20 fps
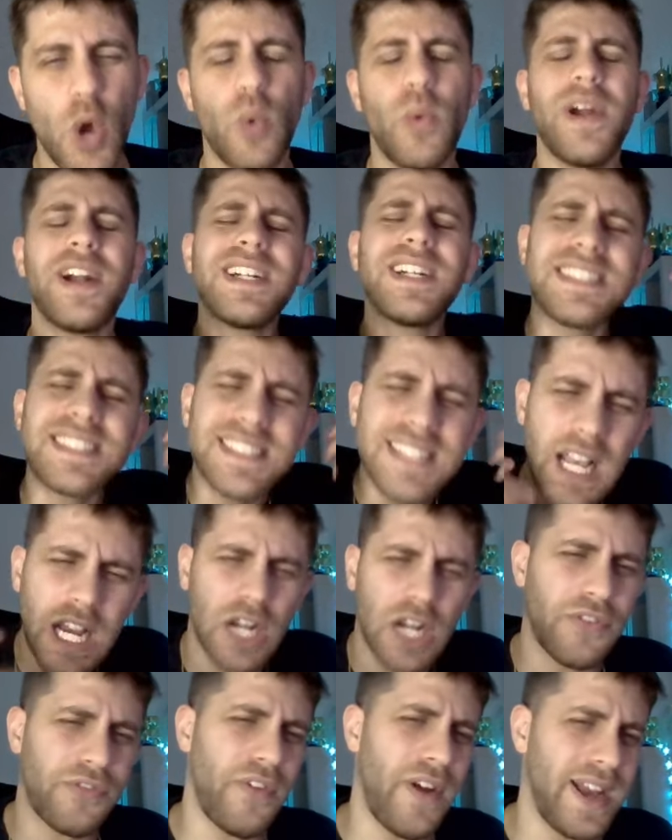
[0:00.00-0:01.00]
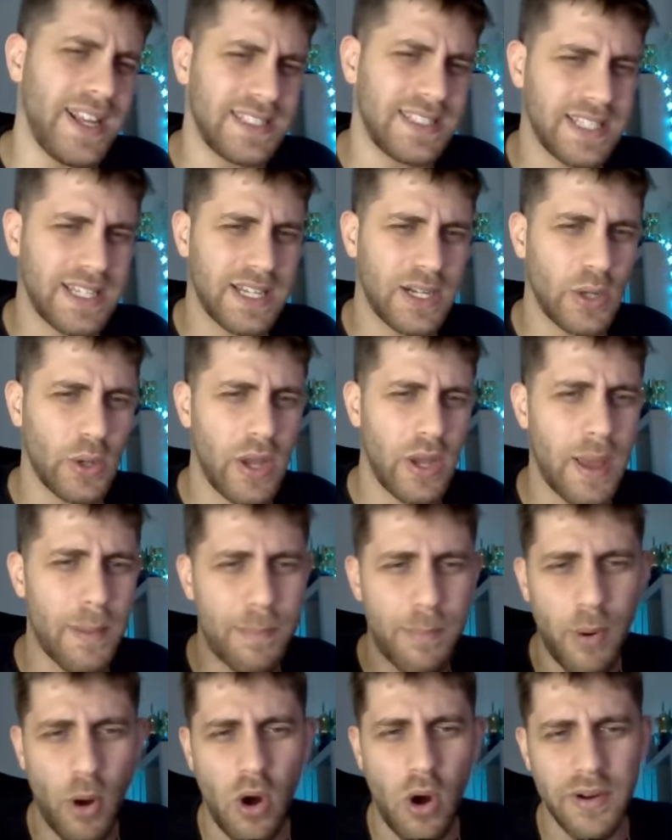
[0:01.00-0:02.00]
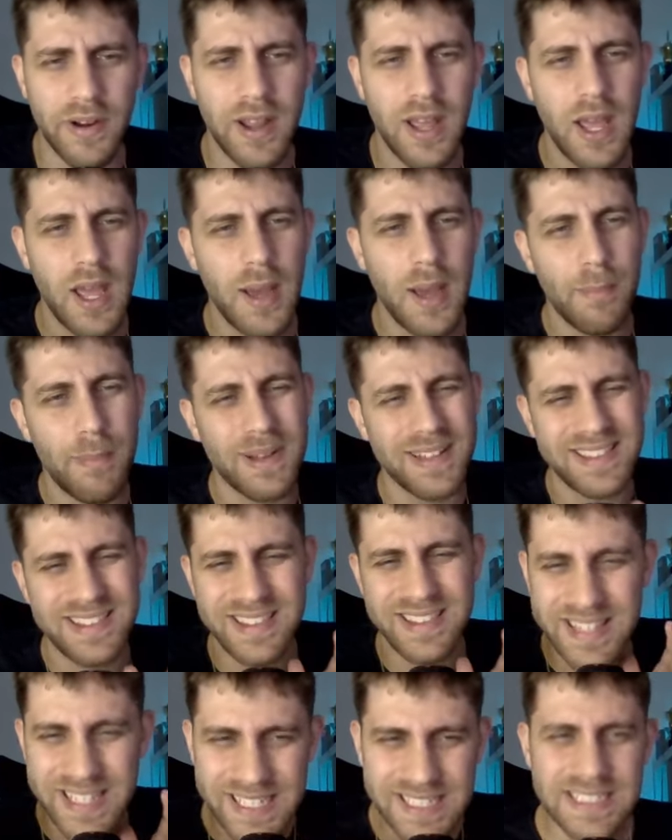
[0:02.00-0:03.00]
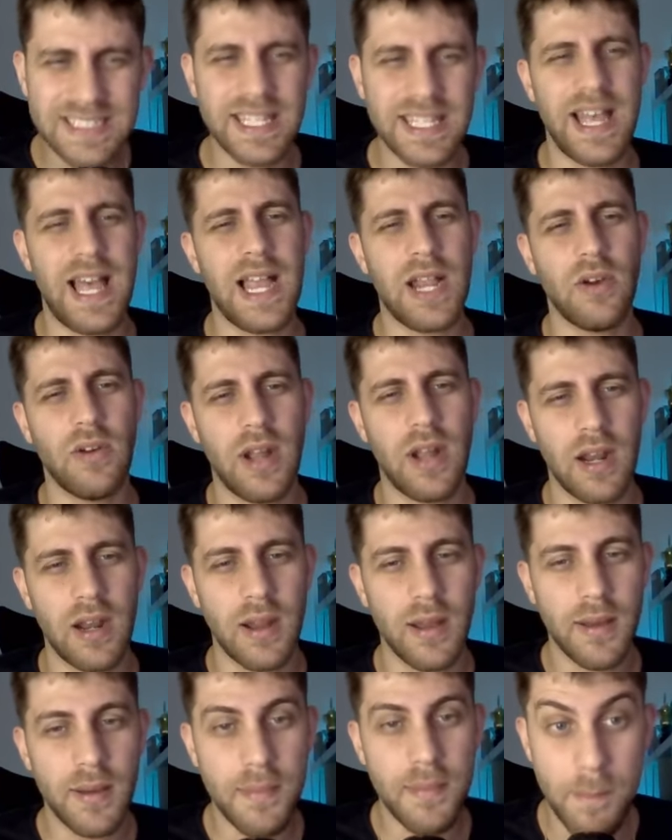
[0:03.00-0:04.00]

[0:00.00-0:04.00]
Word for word: We're sacrificing a pawn, but this diagonal,